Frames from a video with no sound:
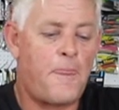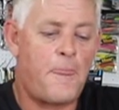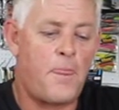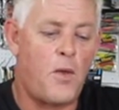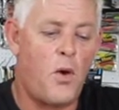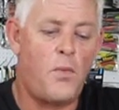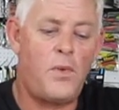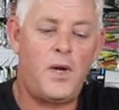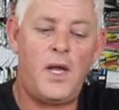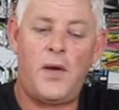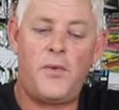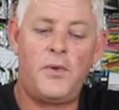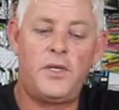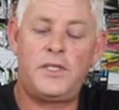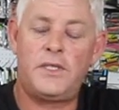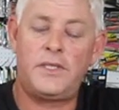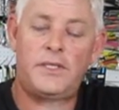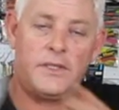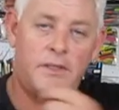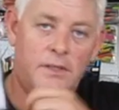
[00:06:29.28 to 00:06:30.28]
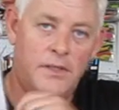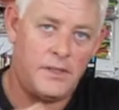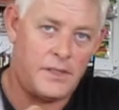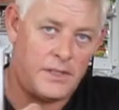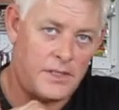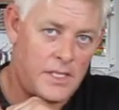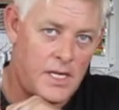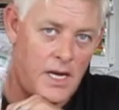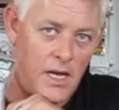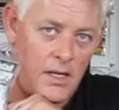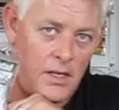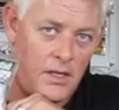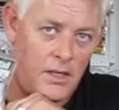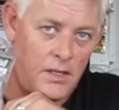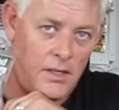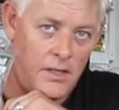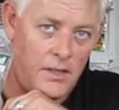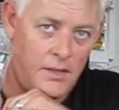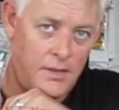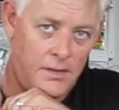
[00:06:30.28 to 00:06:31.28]
normally I would just
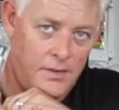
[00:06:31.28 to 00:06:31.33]
snell